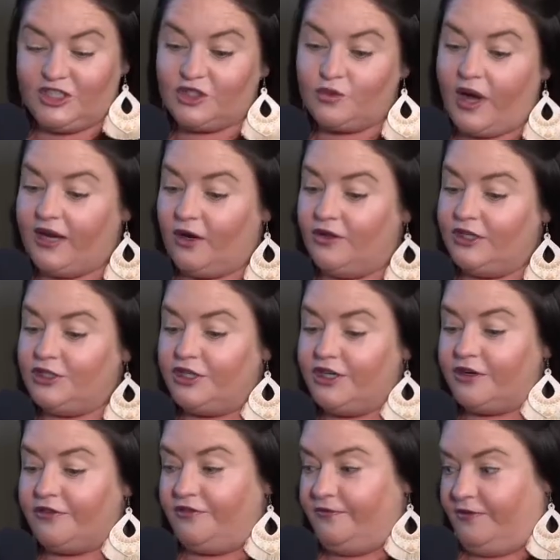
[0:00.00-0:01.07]
is why it only
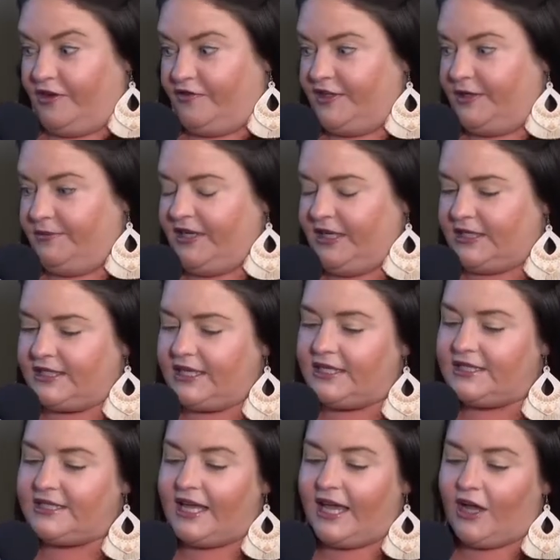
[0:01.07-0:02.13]
took fifteen minutes,
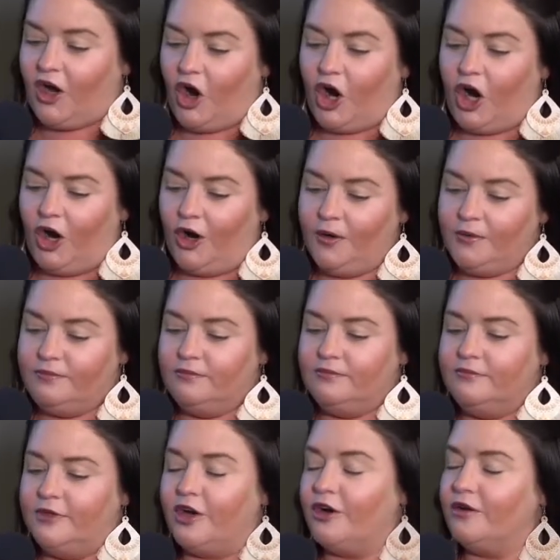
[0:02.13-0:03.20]
because they are,
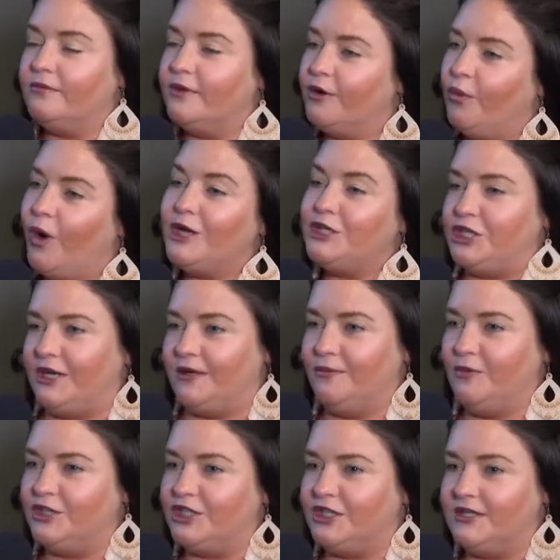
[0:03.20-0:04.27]
they're, they're watching,
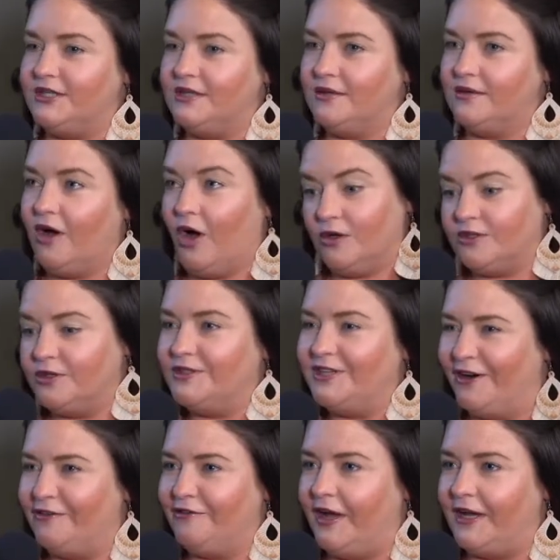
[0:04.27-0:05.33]
which is also
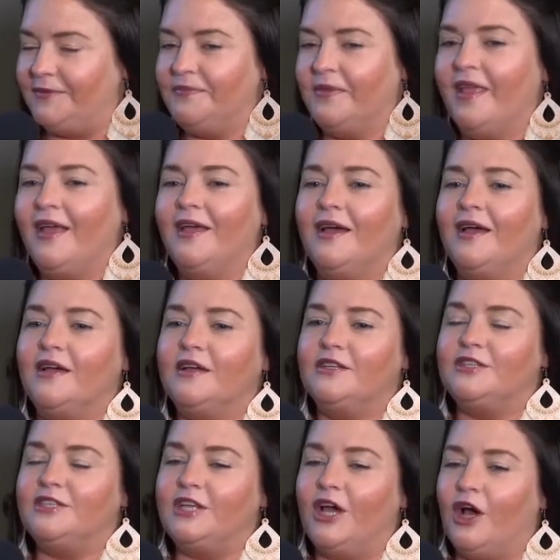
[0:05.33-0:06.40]
terrifying. Yeah.
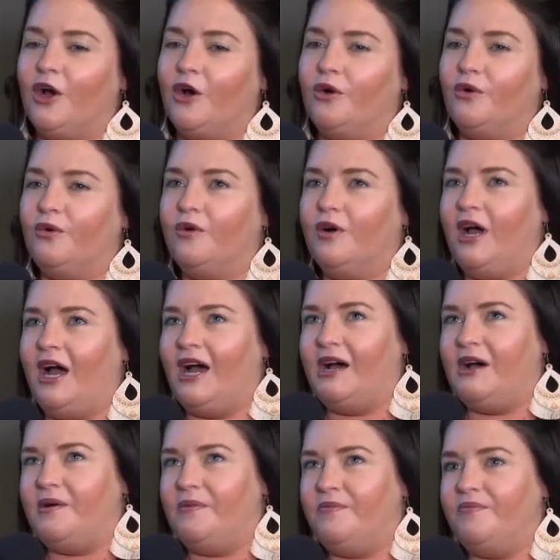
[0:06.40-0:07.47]
So,
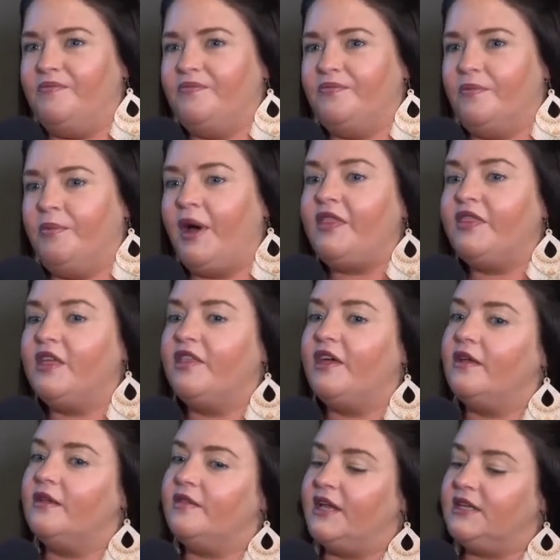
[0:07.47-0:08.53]
um, but the,
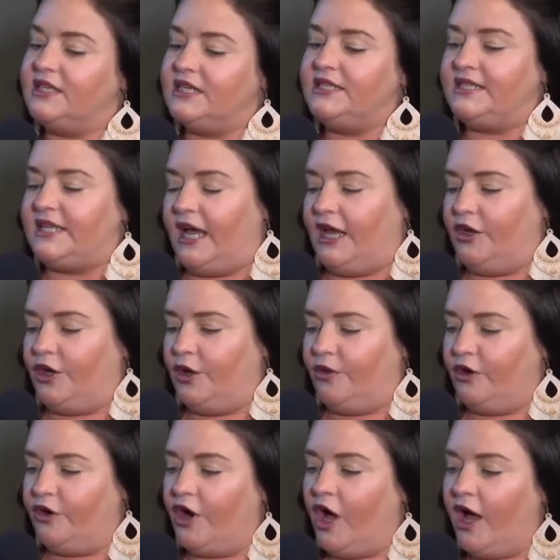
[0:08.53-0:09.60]
the, they did say, you know,
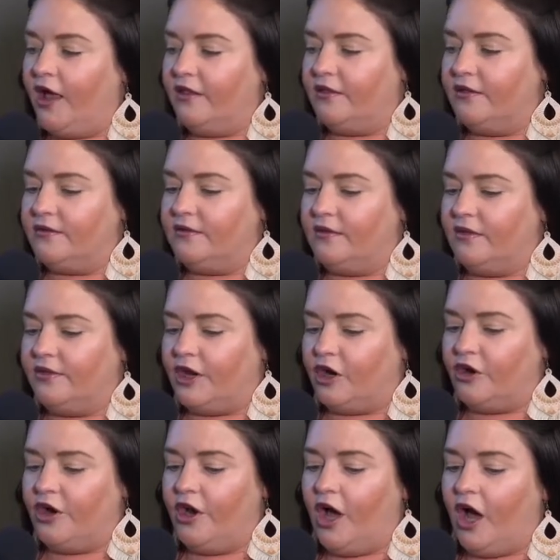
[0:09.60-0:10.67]
they're not, they're
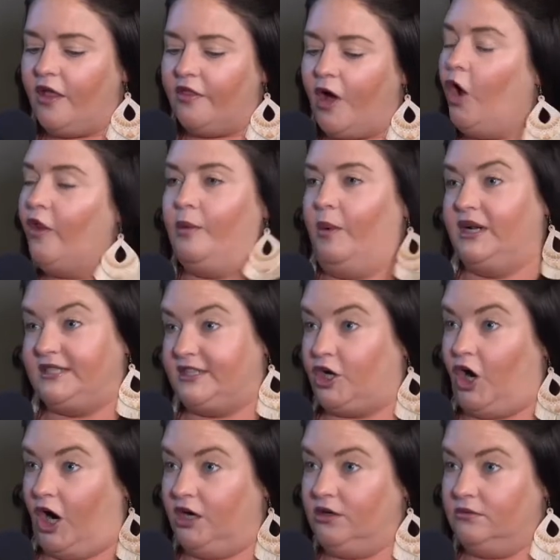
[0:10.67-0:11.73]
not, all they want is the
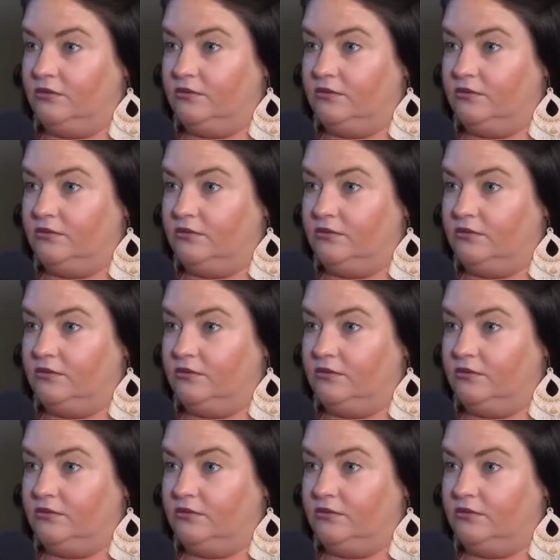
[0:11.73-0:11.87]
car.